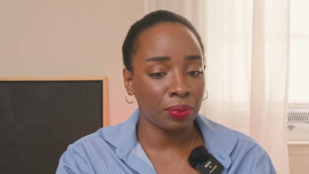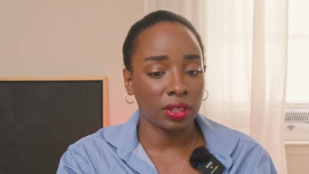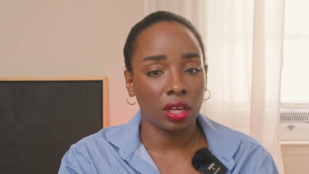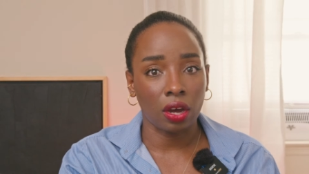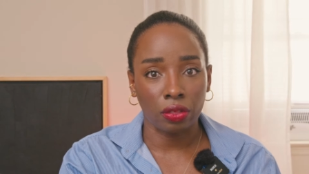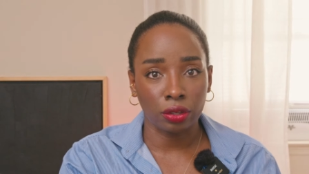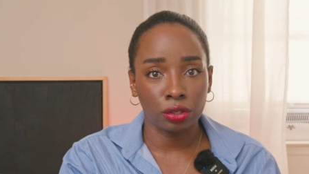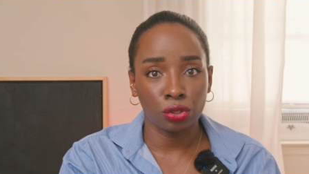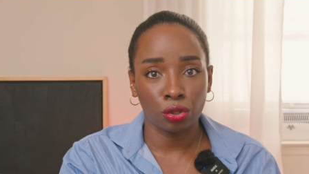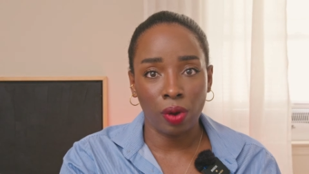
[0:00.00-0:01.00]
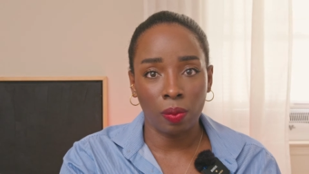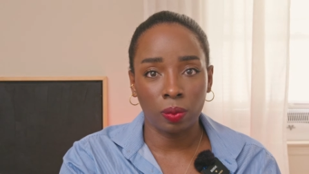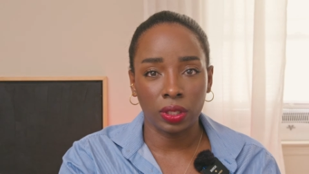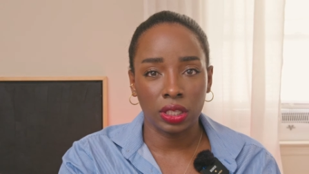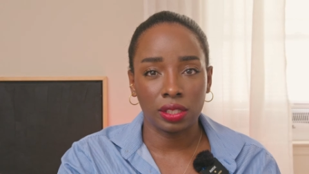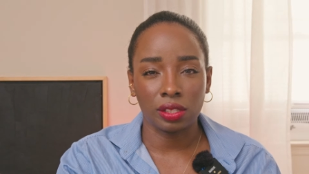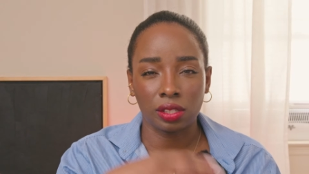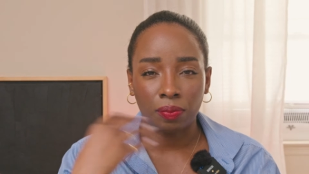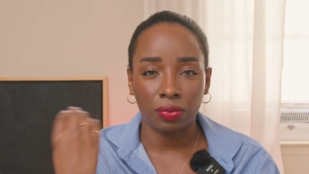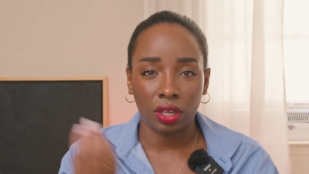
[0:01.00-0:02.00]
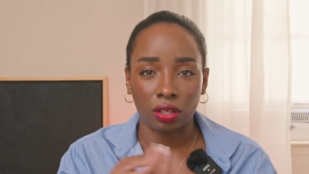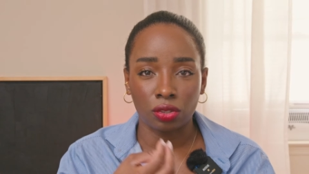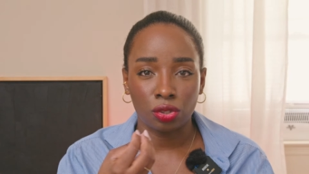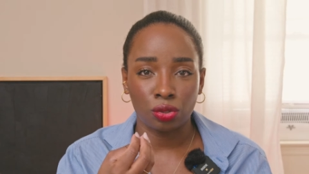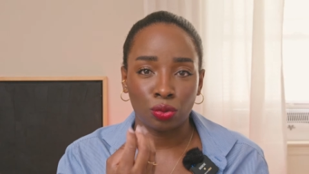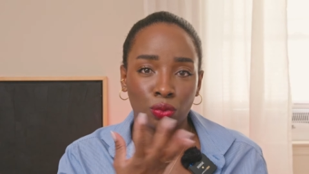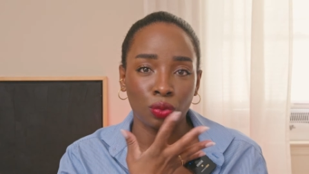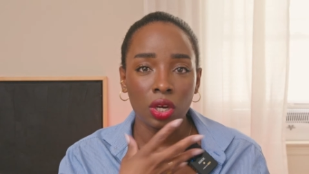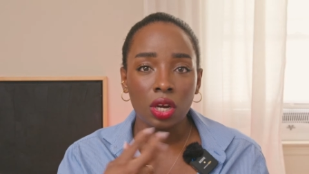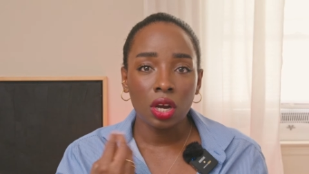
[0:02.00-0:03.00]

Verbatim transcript: But the others, you'll probably need something to